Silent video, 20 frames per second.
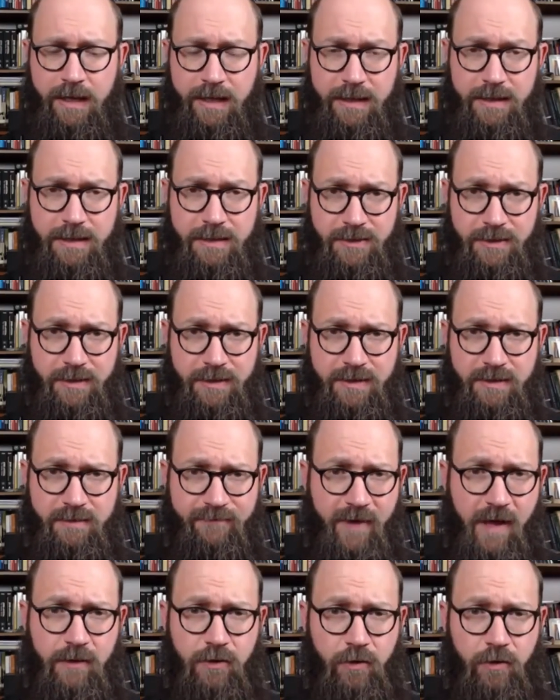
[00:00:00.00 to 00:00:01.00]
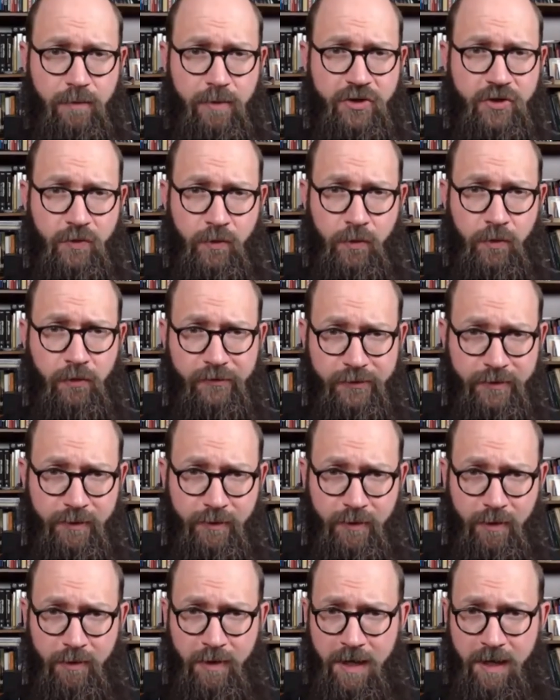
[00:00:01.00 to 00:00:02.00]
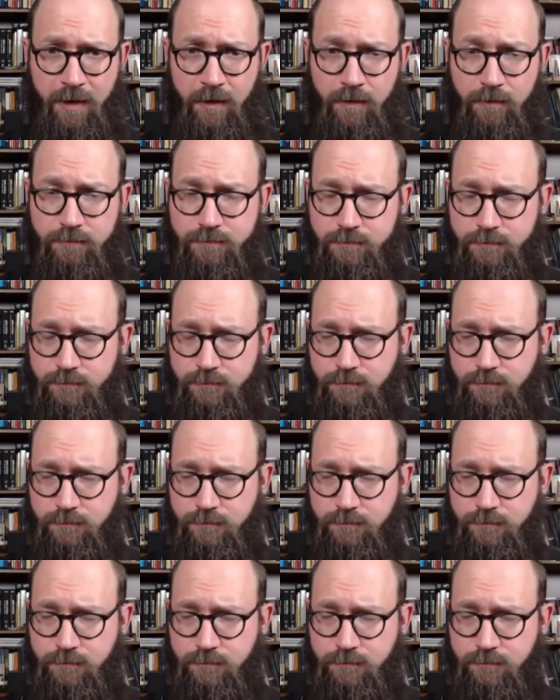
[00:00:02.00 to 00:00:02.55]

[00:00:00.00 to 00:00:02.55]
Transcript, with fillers: is just follow a bunch of rules or you'll go to hell,